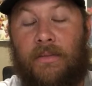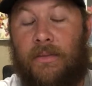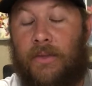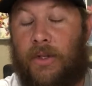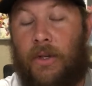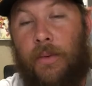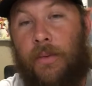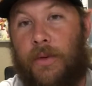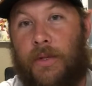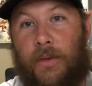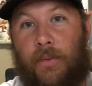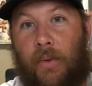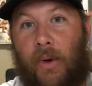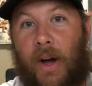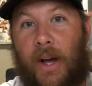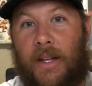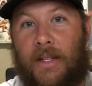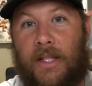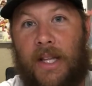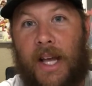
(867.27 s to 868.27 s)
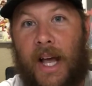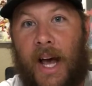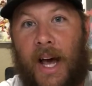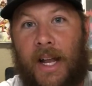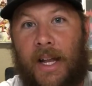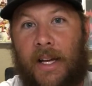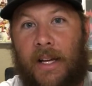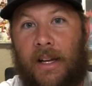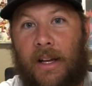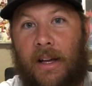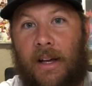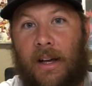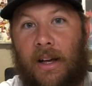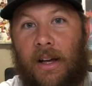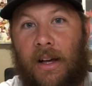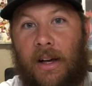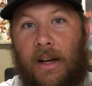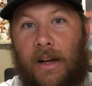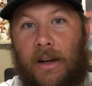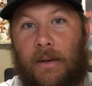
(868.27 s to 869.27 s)
Super surprised, they had it.
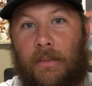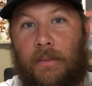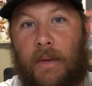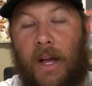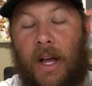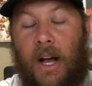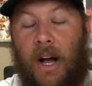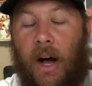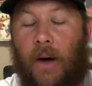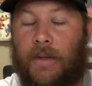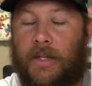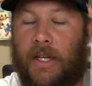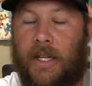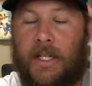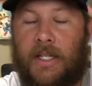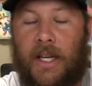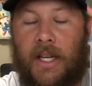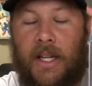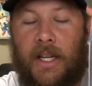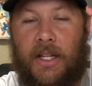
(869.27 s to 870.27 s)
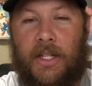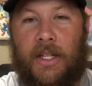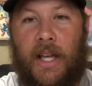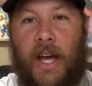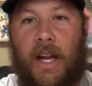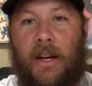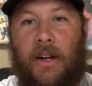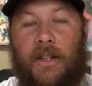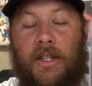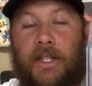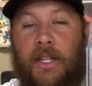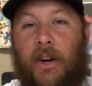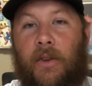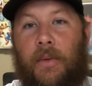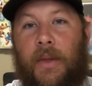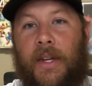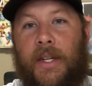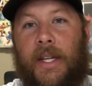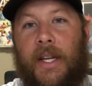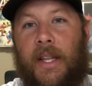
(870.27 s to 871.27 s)
I was gonna say they just had it on the
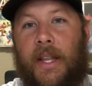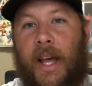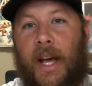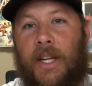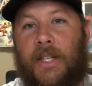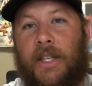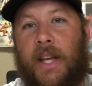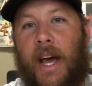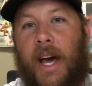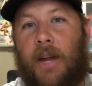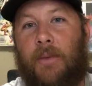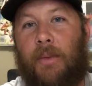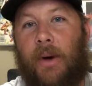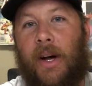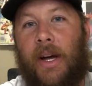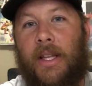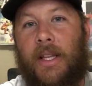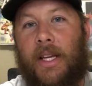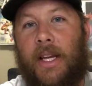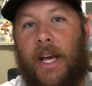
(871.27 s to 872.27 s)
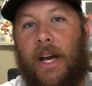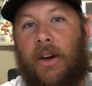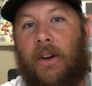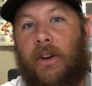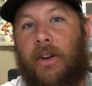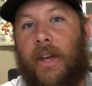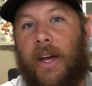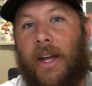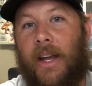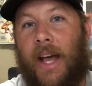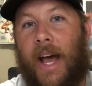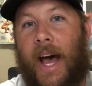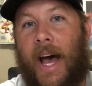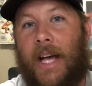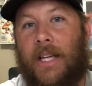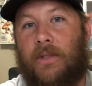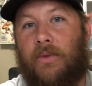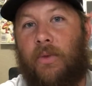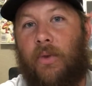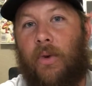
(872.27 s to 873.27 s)
shelf, but they didn't. They actually had it behind the counter. You had to
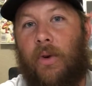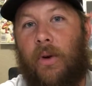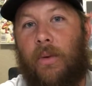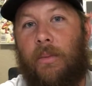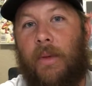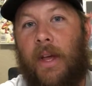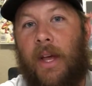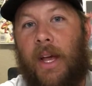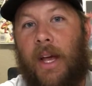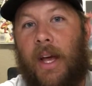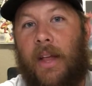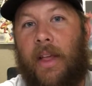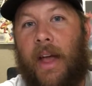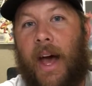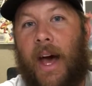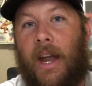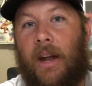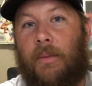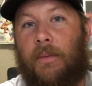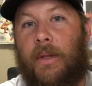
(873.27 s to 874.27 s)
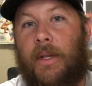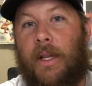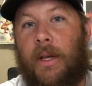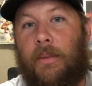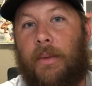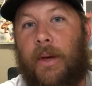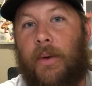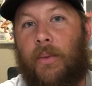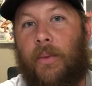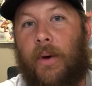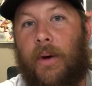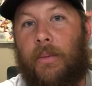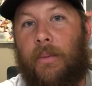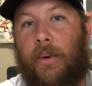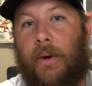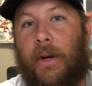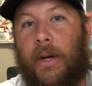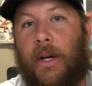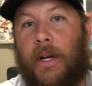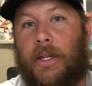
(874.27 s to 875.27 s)
ask for them, and they had them limit 1
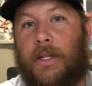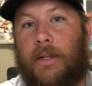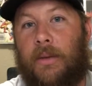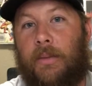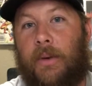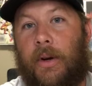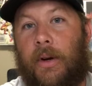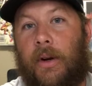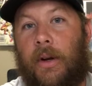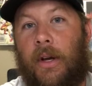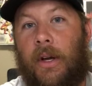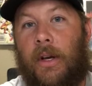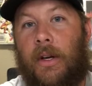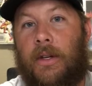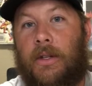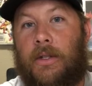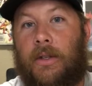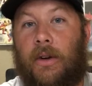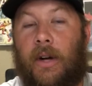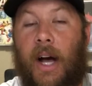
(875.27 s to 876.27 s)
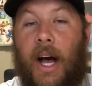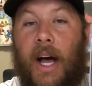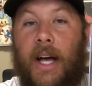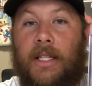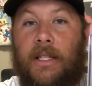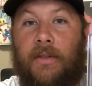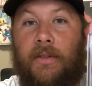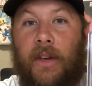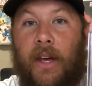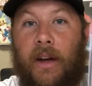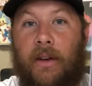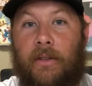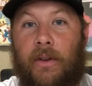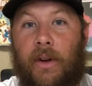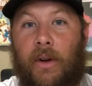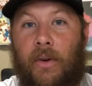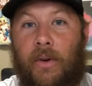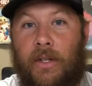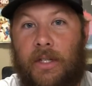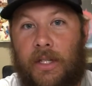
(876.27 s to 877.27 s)
per customer. So guys, if you ever
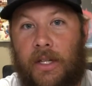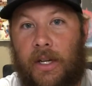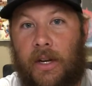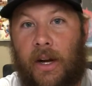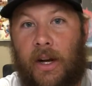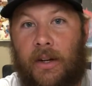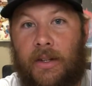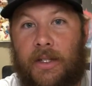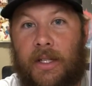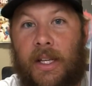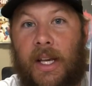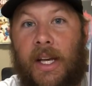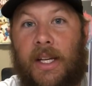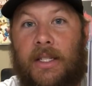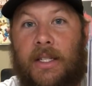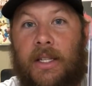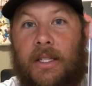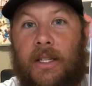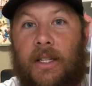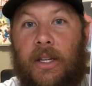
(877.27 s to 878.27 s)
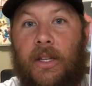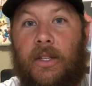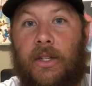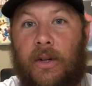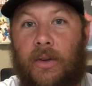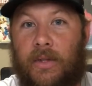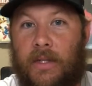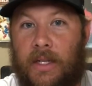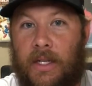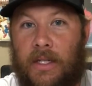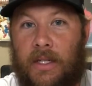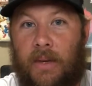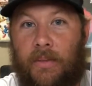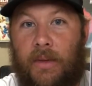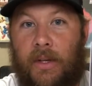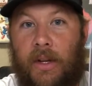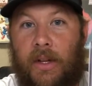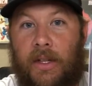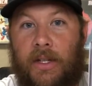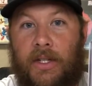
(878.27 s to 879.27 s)
go into your LCSs and you don't see
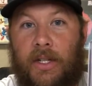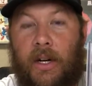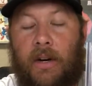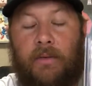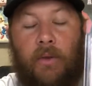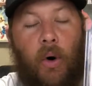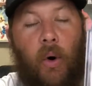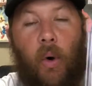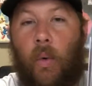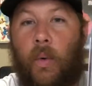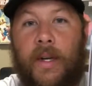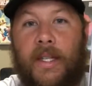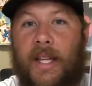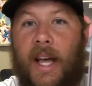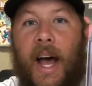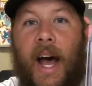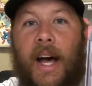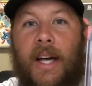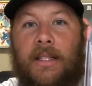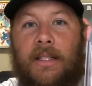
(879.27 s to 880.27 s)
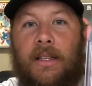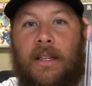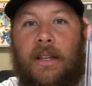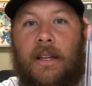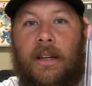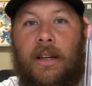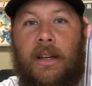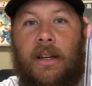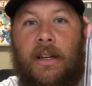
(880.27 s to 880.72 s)
something on the shelf, always ask.